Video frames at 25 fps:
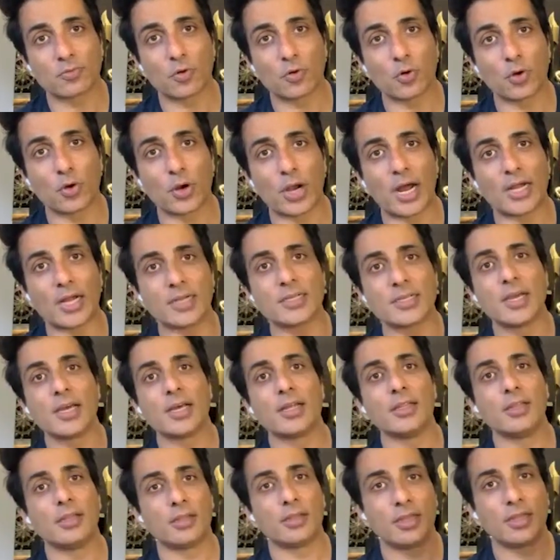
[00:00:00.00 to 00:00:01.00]
4 hours,
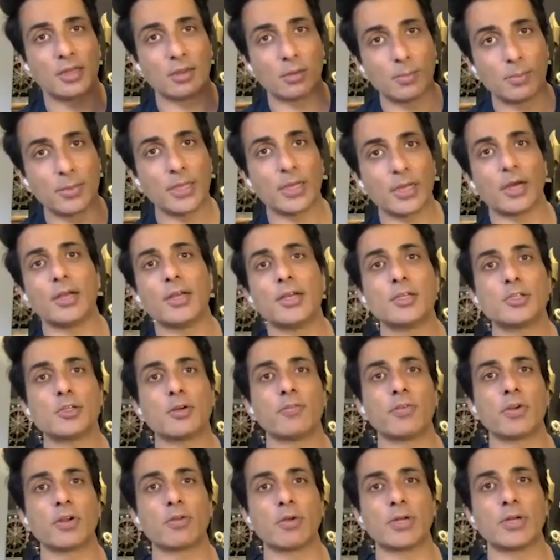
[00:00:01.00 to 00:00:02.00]
there will be hundreds
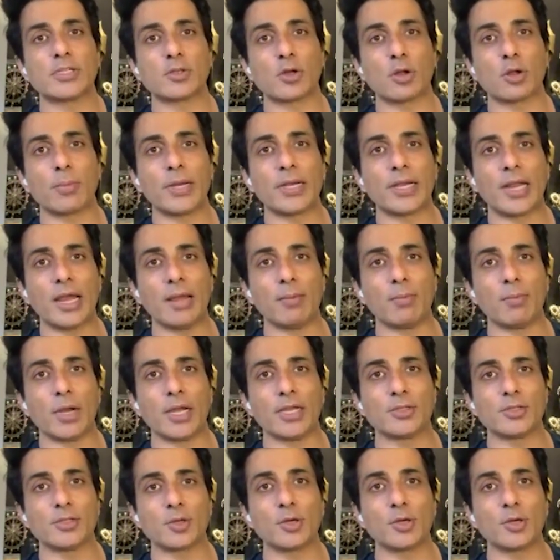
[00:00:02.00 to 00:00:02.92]
of requests on my timeline.